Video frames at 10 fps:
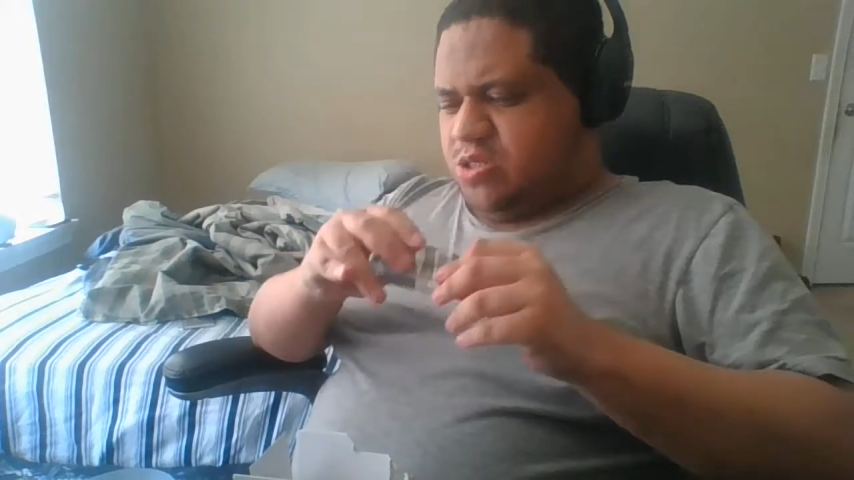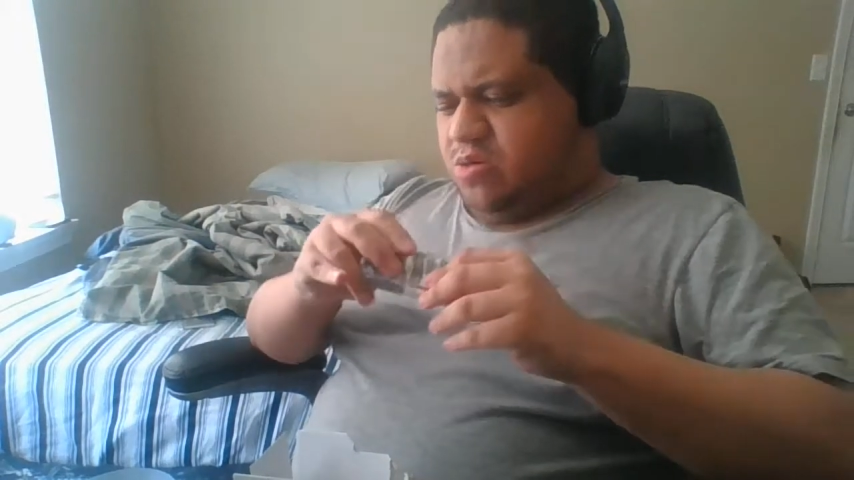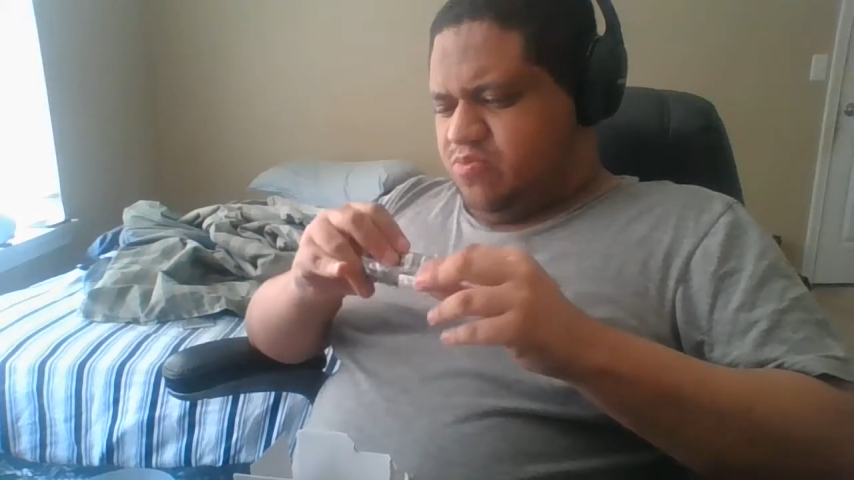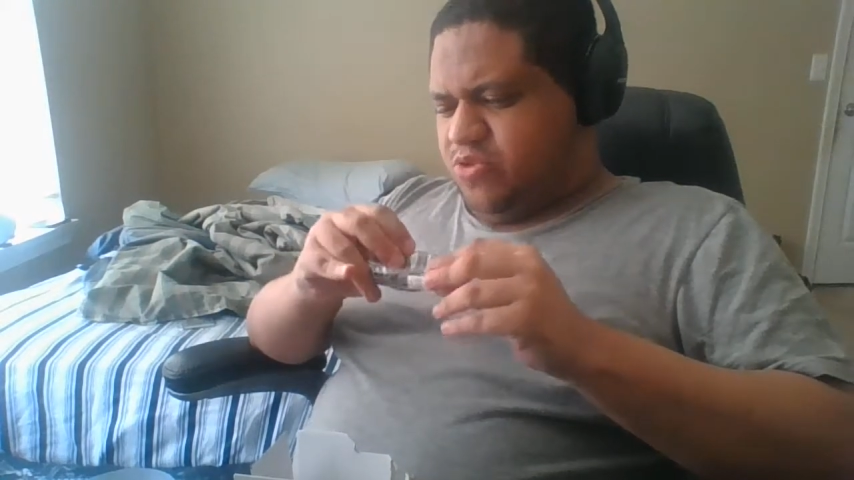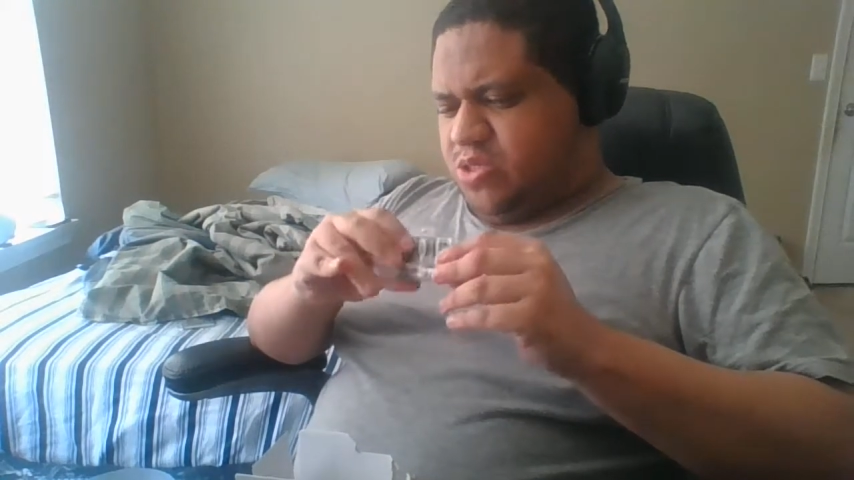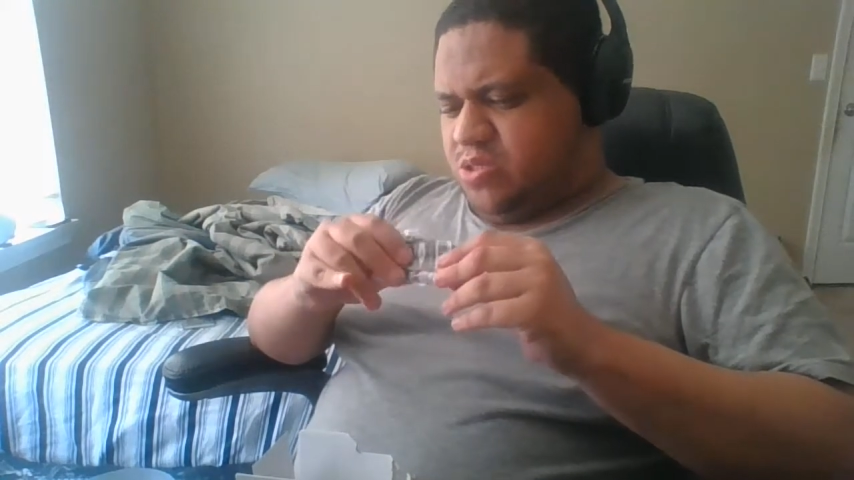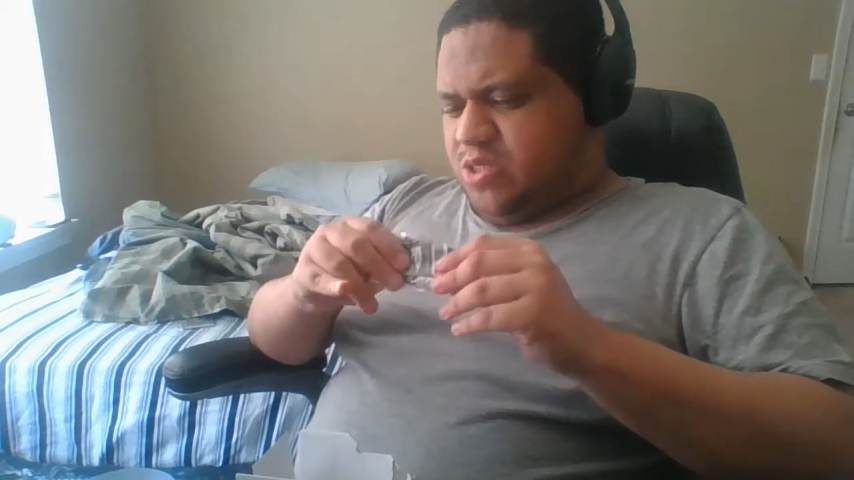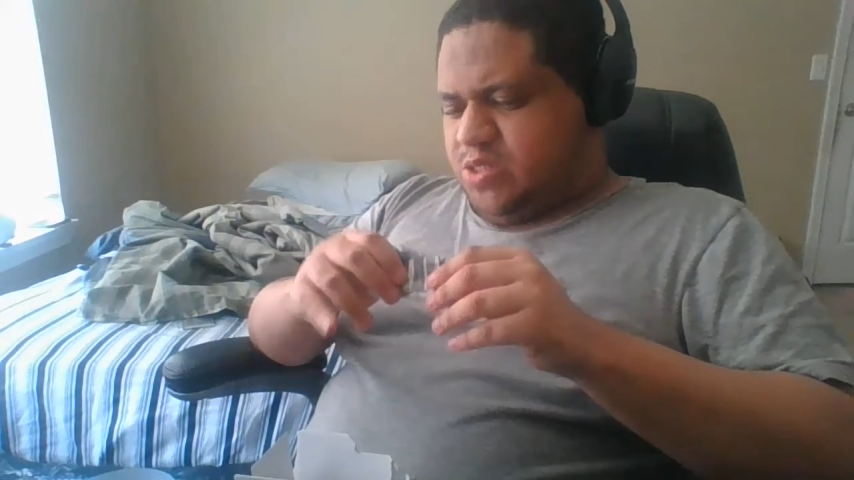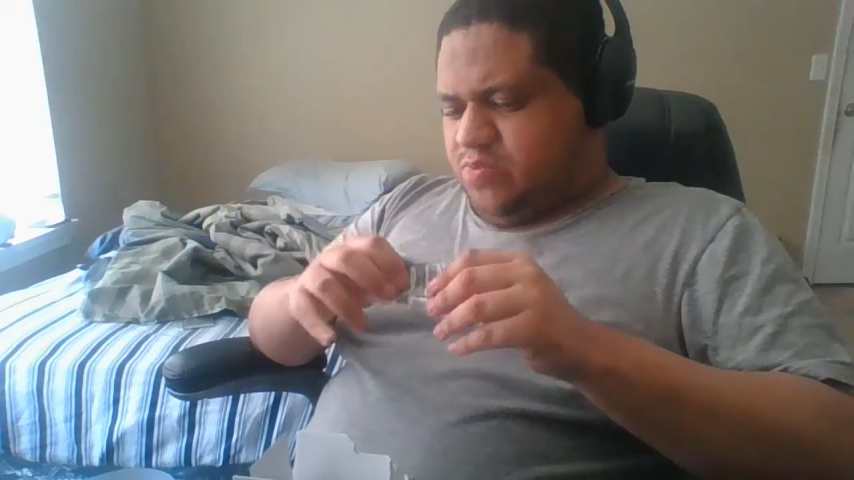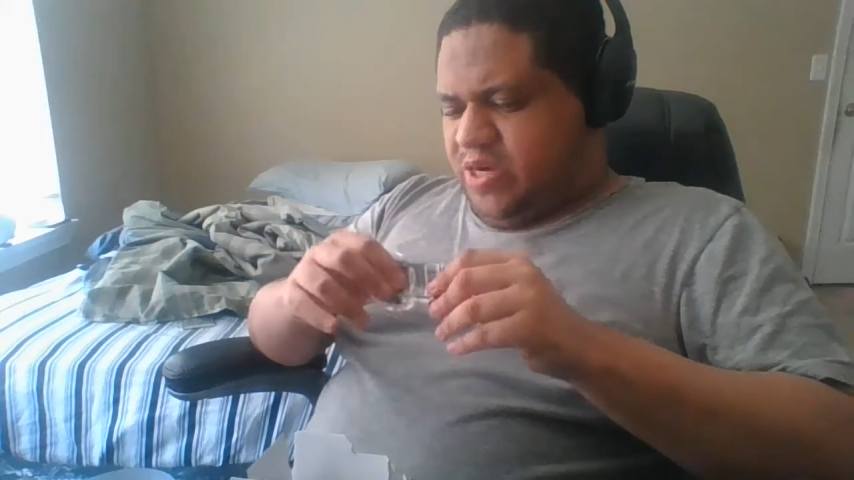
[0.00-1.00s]
I'm pretty sure
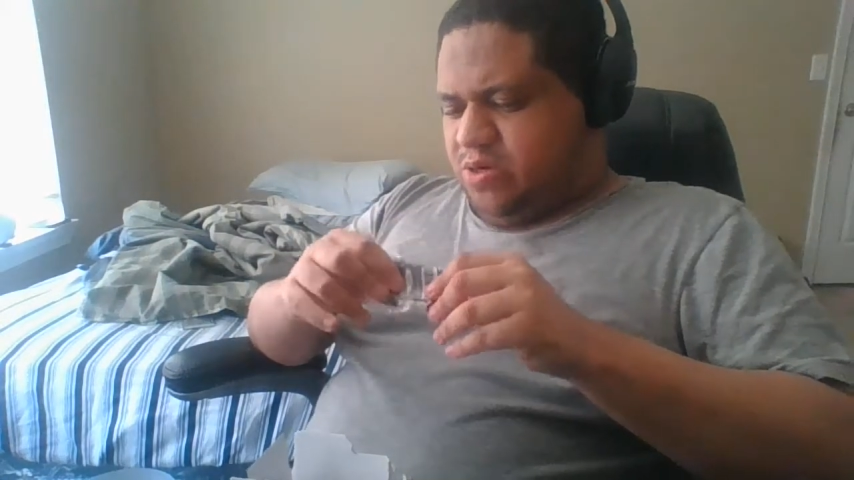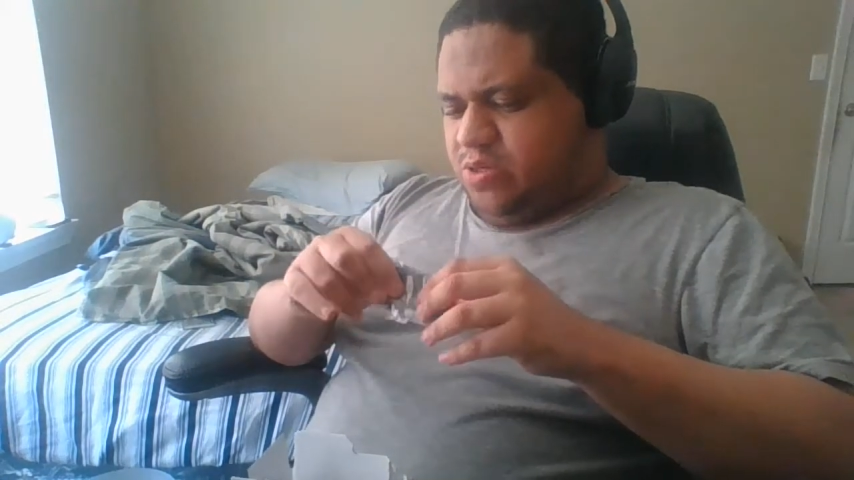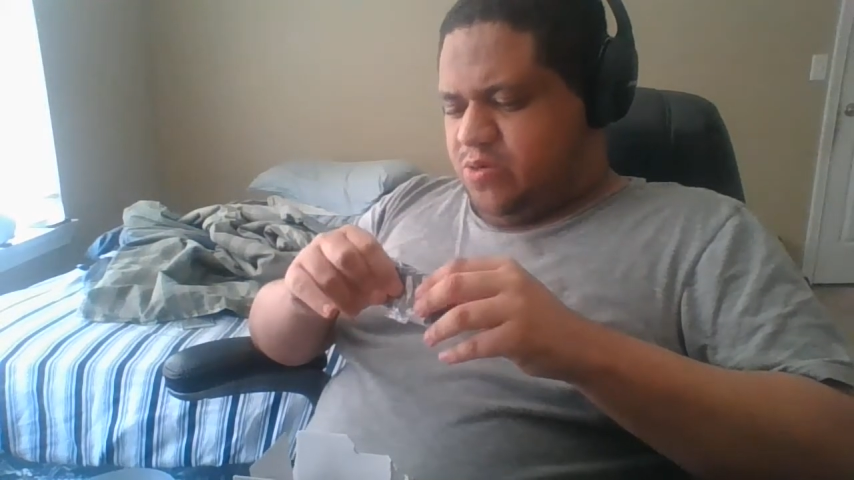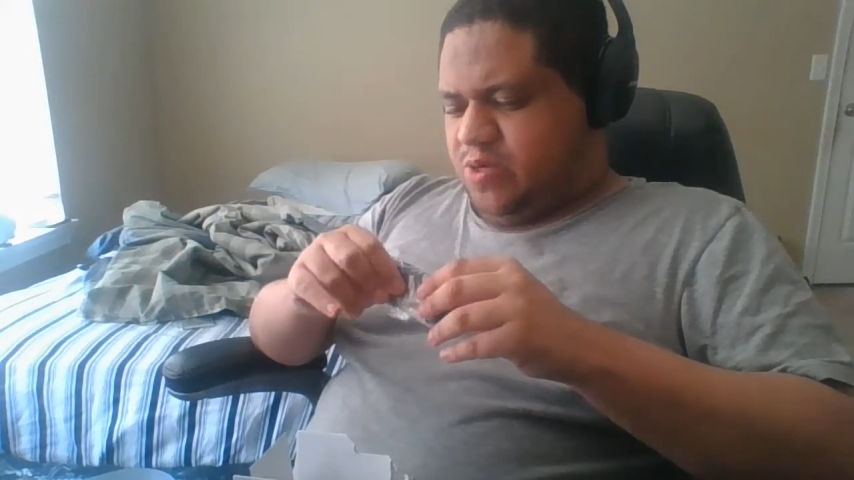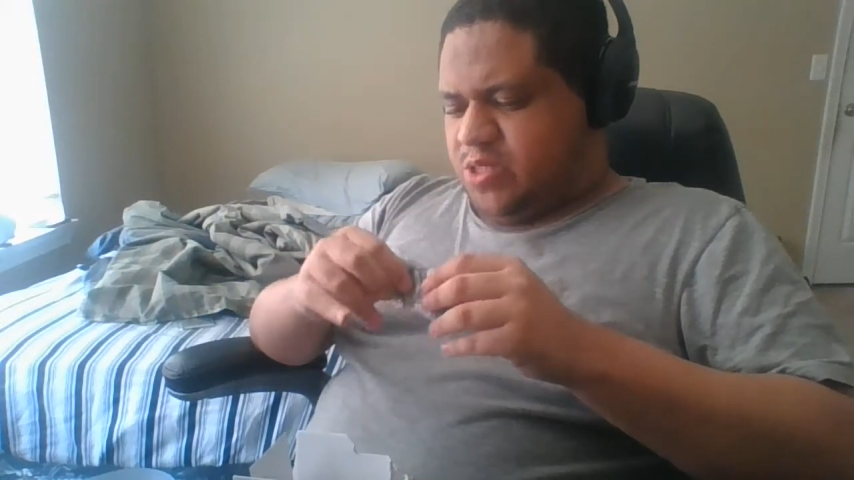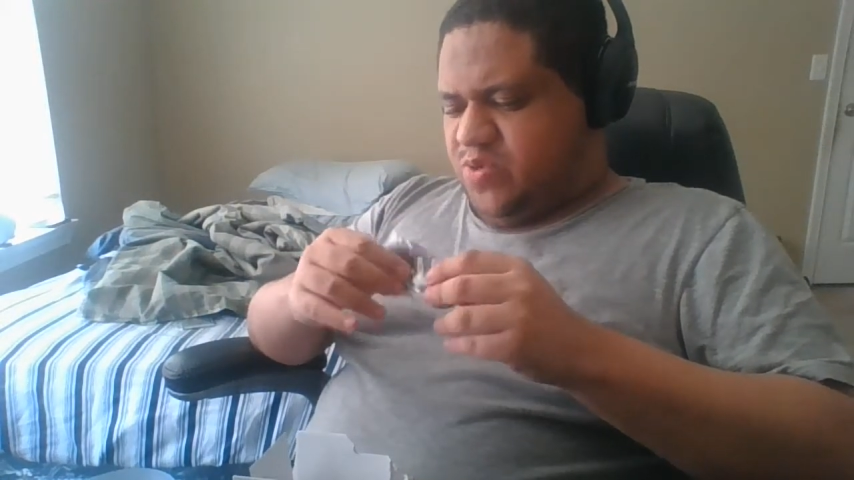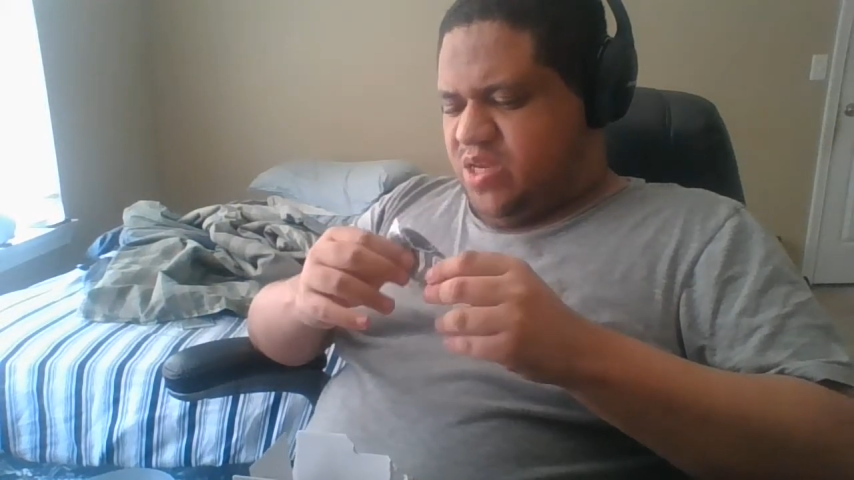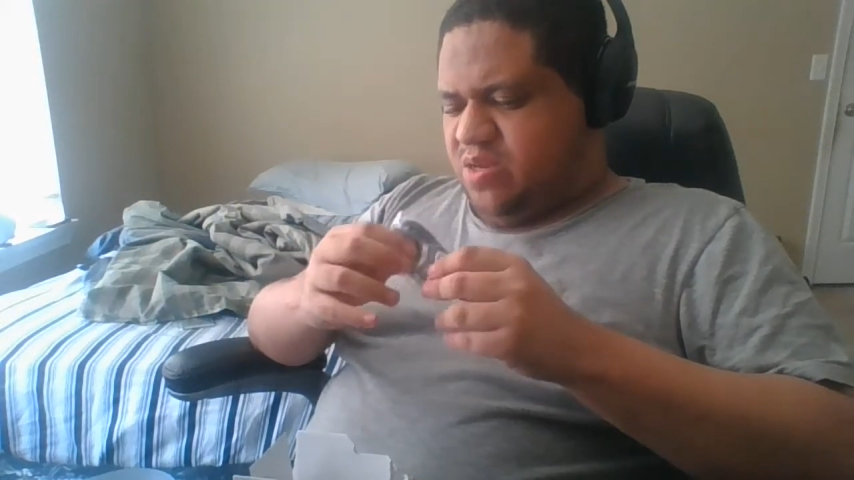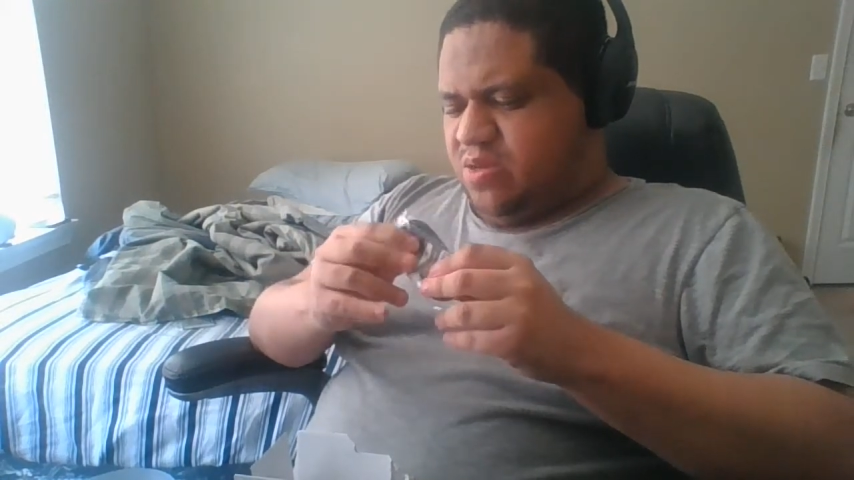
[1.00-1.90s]
that's micro USB.